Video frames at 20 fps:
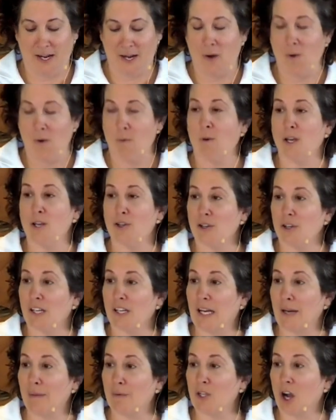We should
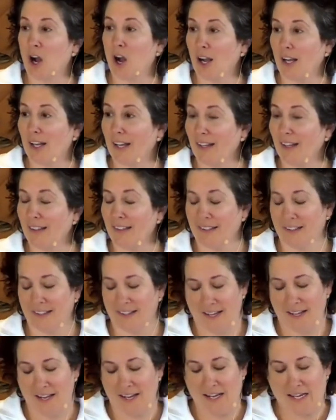keep talking,
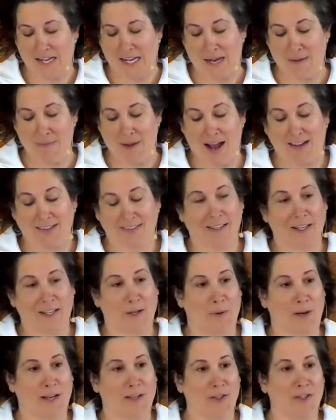keep asking
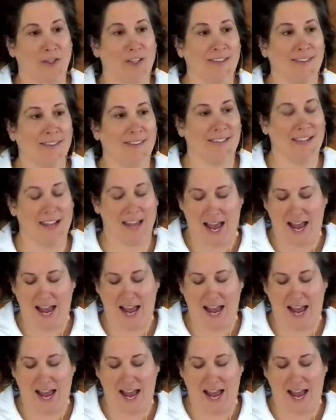questions,